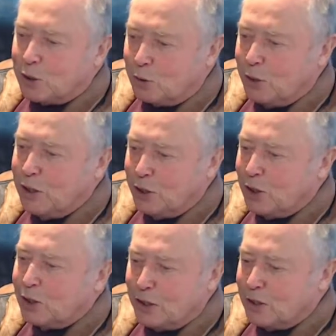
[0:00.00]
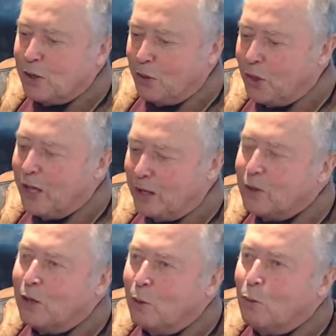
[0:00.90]
crazy to think
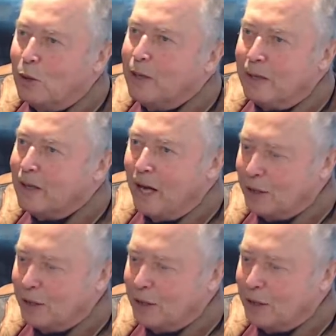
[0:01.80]
that it would.